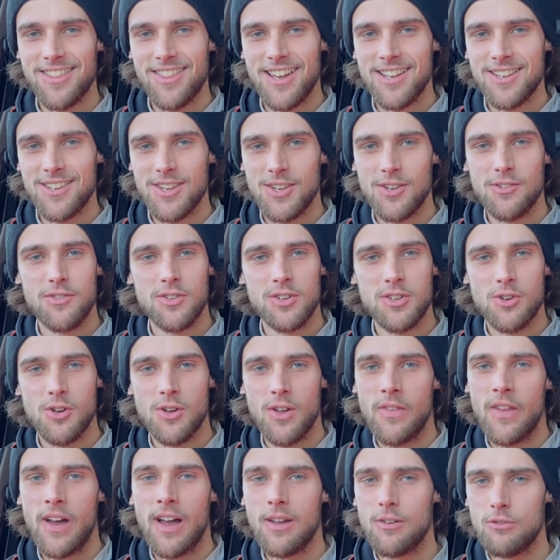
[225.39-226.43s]
Thank you for
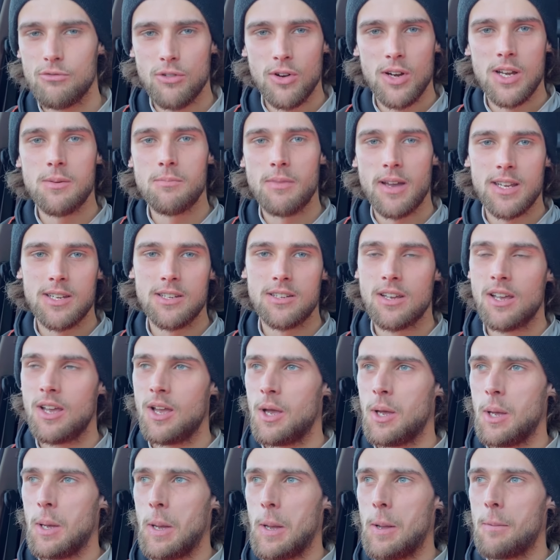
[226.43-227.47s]
doing that. It really made
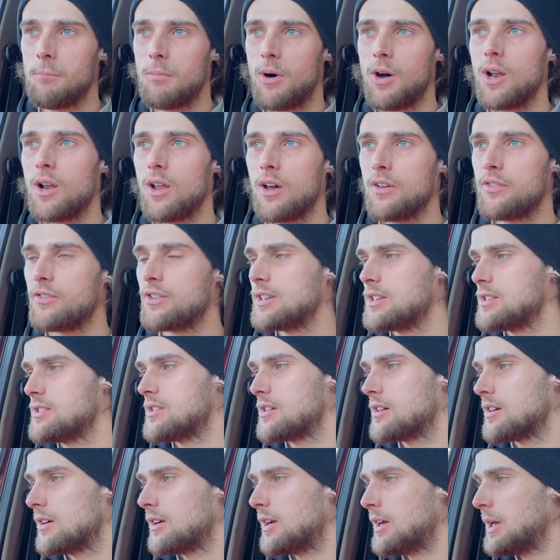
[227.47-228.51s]
my life
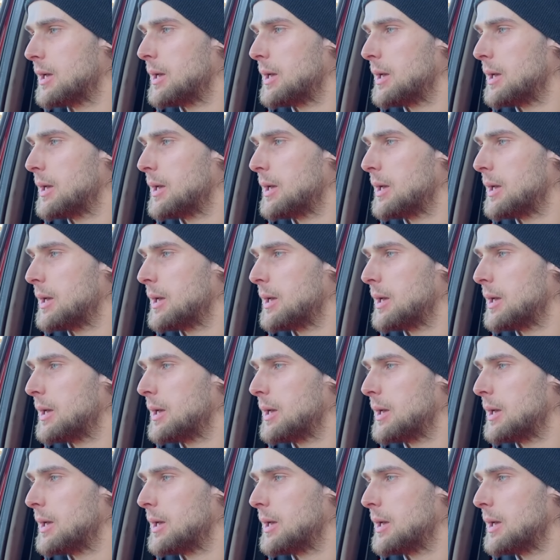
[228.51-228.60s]
easier.